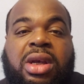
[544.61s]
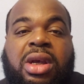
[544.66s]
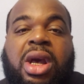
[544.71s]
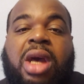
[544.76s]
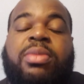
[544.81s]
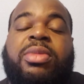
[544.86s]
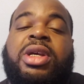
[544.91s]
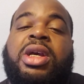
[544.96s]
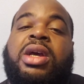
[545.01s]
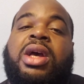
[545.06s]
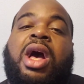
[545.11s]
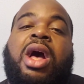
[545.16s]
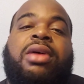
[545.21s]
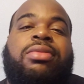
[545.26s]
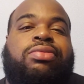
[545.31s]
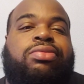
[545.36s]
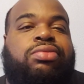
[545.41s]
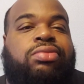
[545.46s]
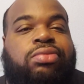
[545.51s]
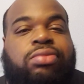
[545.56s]
I mean,
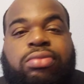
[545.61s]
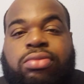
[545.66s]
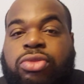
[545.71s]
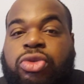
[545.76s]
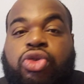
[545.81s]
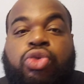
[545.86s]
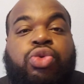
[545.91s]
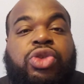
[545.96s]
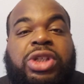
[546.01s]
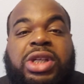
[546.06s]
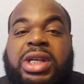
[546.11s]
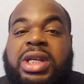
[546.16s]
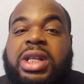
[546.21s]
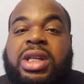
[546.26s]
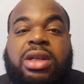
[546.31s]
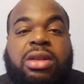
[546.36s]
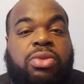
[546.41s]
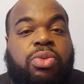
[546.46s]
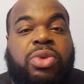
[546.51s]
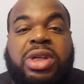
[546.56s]
you seen
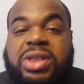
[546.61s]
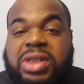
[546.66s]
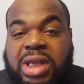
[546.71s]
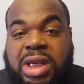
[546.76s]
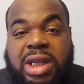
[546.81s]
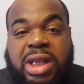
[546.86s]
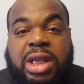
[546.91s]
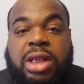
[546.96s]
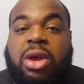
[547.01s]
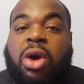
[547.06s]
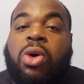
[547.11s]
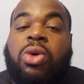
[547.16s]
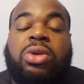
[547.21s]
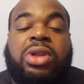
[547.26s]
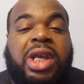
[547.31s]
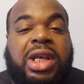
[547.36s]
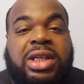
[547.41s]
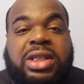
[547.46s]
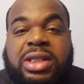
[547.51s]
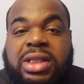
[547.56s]
it, we seen it, the whole
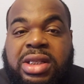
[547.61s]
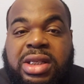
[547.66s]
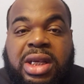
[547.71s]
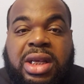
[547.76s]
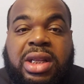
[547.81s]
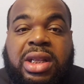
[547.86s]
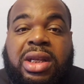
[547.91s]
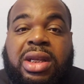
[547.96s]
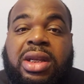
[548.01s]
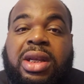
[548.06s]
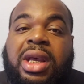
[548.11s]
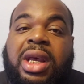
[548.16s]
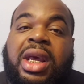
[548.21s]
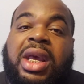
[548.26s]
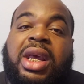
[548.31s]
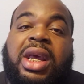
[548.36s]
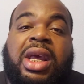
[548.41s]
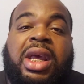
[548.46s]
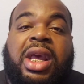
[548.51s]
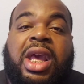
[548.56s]
nation seen it,
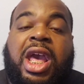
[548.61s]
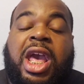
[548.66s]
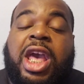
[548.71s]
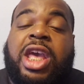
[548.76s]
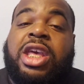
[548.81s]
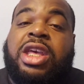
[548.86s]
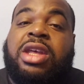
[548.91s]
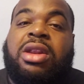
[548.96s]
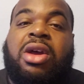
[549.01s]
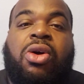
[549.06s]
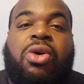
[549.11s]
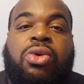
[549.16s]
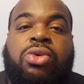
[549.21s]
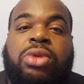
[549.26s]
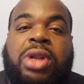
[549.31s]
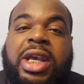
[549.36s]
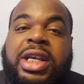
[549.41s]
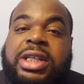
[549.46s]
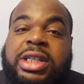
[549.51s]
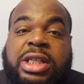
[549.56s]
and the whole
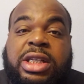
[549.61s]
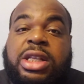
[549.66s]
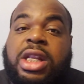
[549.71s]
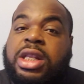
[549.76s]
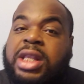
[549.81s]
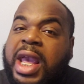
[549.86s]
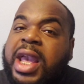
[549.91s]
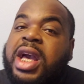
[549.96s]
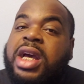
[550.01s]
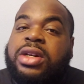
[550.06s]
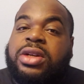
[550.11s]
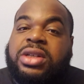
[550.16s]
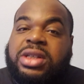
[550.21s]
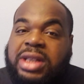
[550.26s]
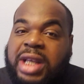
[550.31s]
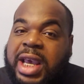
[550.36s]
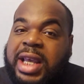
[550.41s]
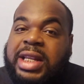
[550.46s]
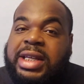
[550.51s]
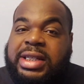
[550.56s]
nation, they
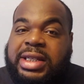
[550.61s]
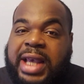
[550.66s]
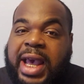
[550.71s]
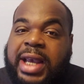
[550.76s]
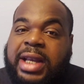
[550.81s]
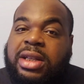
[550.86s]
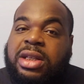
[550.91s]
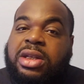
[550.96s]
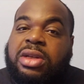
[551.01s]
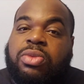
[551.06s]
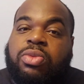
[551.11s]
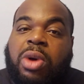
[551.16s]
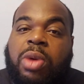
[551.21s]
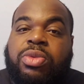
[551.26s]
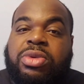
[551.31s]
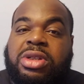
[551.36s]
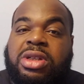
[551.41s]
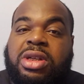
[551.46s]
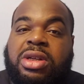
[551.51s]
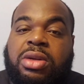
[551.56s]
understand exactly what
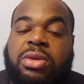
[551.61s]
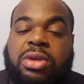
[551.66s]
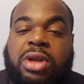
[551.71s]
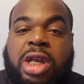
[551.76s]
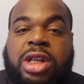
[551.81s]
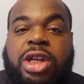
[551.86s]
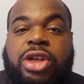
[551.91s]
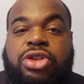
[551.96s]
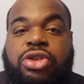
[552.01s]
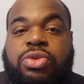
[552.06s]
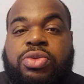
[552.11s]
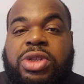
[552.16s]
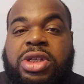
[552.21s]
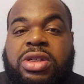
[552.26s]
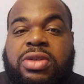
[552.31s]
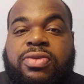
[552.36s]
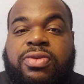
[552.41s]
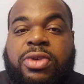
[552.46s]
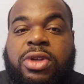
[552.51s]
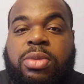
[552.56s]
was the initial
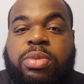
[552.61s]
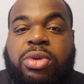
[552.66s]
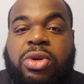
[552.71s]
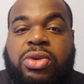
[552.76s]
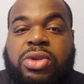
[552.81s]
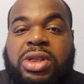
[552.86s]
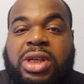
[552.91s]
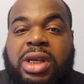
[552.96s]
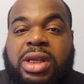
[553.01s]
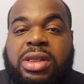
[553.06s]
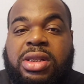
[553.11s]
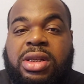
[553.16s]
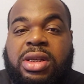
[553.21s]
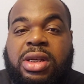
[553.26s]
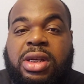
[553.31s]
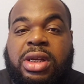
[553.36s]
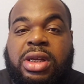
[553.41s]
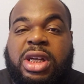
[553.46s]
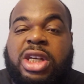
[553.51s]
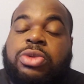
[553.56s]
reason for the protest,
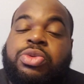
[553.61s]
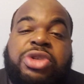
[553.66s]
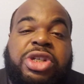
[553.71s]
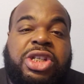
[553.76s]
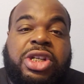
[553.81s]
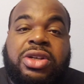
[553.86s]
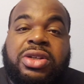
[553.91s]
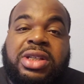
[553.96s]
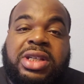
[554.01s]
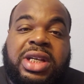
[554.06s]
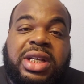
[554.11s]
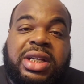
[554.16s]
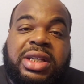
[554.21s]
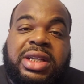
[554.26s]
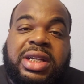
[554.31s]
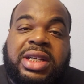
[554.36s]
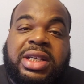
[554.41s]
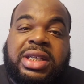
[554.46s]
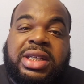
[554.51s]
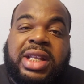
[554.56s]
because we're still seeing it
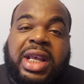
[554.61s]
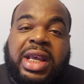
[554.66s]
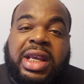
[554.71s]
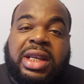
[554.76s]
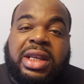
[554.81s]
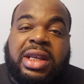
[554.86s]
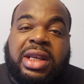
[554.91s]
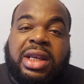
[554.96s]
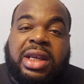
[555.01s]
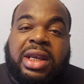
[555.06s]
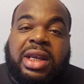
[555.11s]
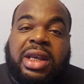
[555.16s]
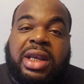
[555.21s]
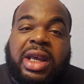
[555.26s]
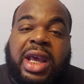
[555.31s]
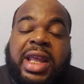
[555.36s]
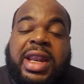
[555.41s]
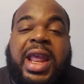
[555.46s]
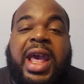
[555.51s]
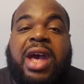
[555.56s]
to this day.
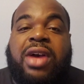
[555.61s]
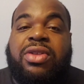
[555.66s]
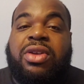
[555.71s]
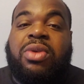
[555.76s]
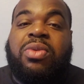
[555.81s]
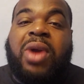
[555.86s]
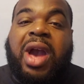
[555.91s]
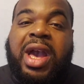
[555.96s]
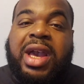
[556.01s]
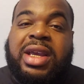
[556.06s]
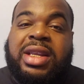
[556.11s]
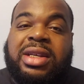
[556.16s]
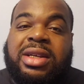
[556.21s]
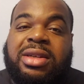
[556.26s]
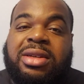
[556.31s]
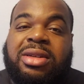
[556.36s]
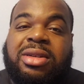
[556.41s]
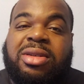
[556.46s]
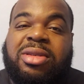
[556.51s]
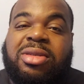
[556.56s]
And now they're
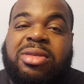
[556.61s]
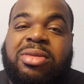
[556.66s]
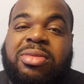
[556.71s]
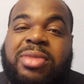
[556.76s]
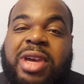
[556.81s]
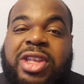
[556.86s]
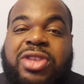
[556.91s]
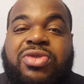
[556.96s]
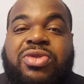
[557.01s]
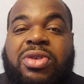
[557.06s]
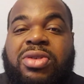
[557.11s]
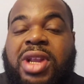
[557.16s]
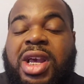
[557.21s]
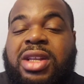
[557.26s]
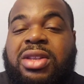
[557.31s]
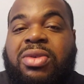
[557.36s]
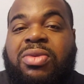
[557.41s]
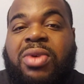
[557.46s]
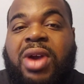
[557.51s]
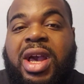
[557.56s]
rioting, and you don't
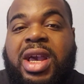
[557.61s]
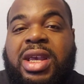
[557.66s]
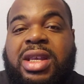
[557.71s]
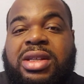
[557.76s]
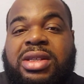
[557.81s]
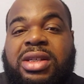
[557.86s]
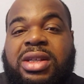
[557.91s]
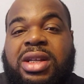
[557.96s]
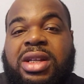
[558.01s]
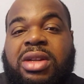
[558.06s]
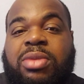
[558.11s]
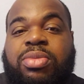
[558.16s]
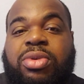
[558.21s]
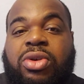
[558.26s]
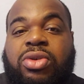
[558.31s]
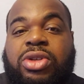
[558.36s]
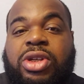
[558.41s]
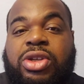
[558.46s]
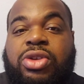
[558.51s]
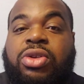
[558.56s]
like the riots and the
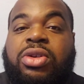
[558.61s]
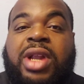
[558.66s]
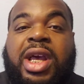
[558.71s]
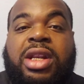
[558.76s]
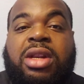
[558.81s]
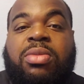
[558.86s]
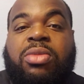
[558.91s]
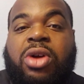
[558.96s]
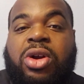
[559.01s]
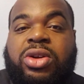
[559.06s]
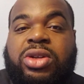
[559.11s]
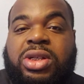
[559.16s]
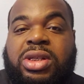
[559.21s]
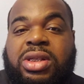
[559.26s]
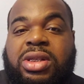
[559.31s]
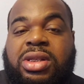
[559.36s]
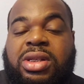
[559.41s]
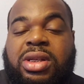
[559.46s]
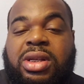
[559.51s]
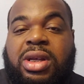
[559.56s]
protest, you don't like the
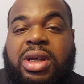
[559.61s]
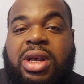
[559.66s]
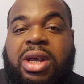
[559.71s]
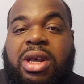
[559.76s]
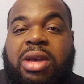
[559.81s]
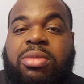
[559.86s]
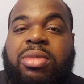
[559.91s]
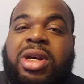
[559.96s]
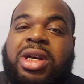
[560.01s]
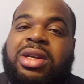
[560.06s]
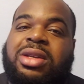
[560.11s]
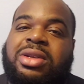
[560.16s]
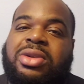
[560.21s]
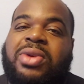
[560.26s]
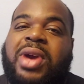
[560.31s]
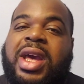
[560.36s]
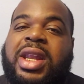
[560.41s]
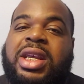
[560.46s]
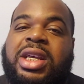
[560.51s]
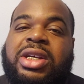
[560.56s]
marches, but you
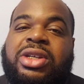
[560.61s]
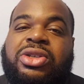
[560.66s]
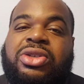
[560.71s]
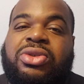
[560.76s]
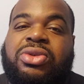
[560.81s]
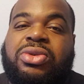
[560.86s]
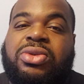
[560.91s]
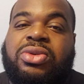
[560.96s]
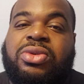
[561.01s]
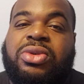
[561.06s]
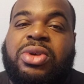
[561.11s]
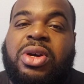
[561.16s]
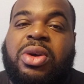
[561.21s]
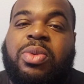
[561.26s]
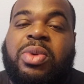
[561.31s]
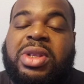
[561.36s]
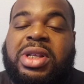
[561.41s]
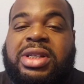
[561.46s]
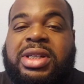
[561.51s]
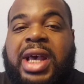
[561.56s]
had an issue
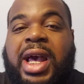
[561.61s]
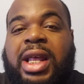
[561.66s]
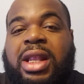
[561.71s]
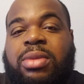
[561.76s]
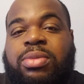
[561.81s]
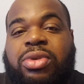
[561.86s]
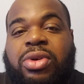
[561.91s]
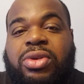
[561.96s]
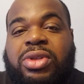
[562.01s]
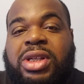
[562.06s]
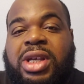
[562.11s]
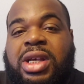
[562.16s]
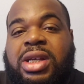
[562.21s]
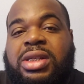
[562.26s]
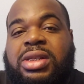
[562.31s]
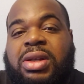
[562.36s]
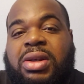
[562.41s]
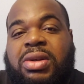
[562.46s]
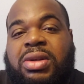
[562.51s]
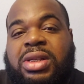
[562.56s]
with a silent
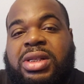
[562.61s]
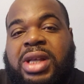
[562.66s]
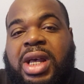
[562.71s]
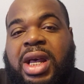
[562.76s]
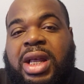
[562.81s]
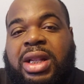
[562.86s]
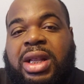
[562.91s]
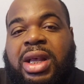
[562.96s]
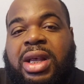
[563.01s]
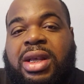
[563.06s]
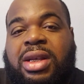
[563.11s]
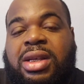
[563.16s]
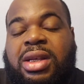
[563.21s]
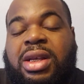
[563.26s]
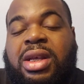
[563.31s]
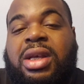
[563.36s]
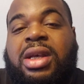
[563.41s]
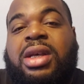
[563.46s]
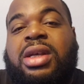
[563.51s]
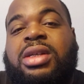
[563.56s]
protest on the sideline.
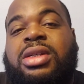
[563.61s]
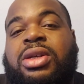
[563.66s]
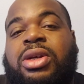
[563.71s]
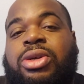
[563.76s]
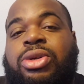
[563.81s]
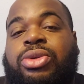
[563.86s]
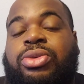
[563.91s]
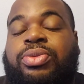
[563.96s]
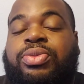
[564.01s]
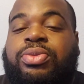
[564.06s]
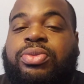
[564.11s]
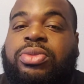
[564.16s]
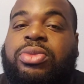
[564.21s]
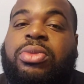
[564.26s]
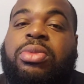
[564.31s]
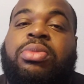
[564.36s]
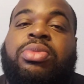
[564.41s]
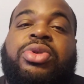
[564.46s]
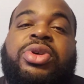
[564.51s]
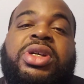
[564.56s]
So
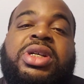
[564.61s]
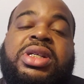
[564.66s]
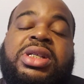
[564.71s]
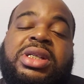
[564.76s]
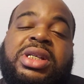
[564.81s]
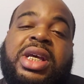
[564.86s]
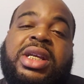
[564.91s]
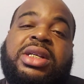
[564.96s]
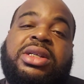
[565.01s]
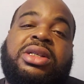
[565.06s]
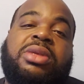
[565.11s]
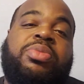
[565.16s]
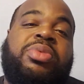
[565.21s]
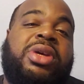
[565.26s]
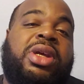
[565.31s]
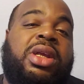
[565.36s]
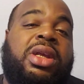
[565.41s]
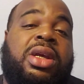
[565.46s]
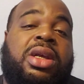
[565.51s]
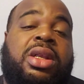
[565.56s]
Brees said his
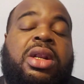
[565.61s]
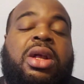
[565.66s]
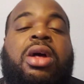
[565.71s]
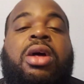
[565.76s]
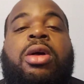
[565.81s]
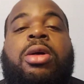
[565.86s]
opinion.